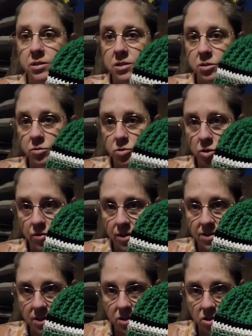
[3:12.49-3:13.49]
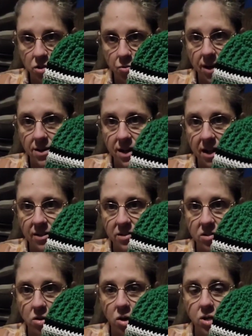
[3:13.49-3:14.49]
to turn this into a Dallas
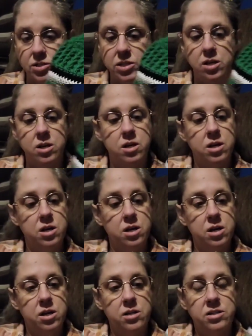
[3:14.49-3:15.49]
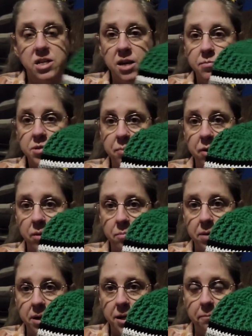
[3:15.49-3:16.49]
Stars Team Spirit
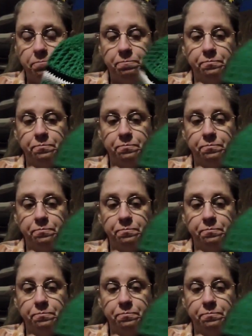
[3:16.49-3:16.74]
beanie.